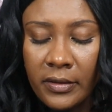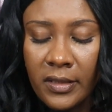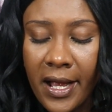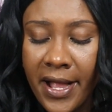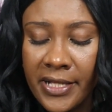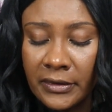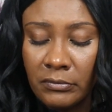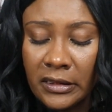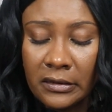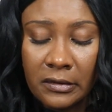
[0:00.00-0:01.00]
And I had
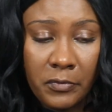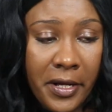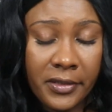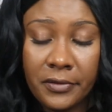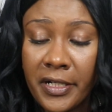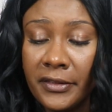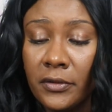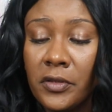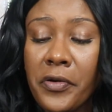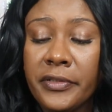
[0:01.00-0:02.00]
some extra broccoli rice
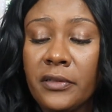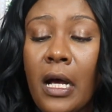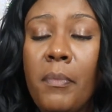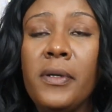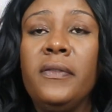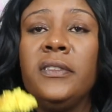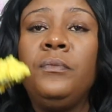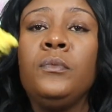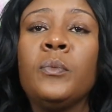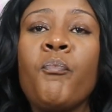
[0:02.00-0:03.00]
to go on top of it.
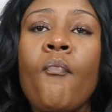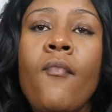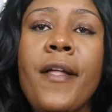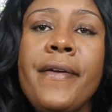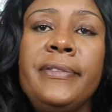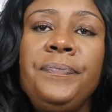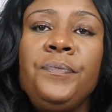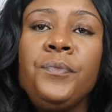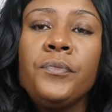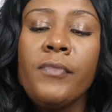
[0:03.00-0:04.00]

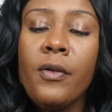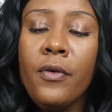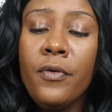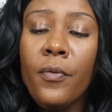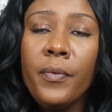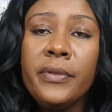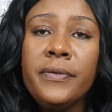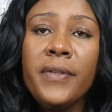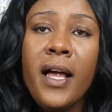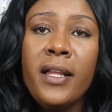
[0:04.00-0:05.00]
Oh,
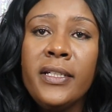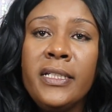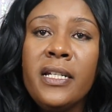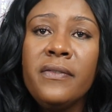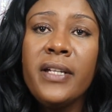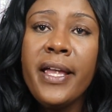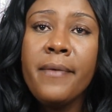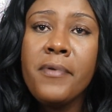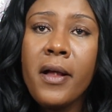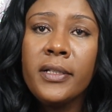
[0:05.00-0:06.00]
if y'all ain't never
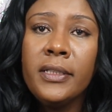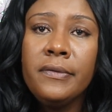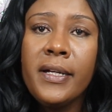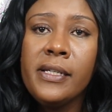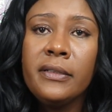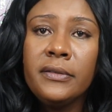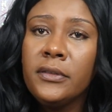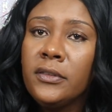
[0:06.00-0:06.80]
had broccoli rice,